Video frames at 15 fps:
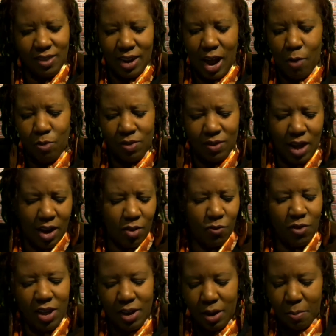And I was kind of
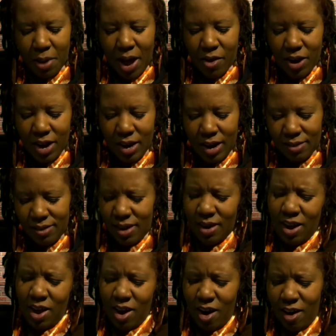reading about it, and I said,
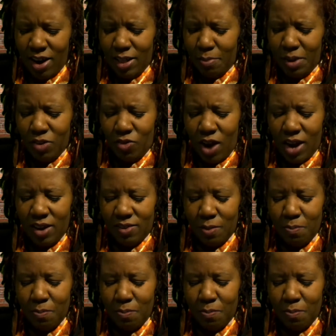all right, let me try this.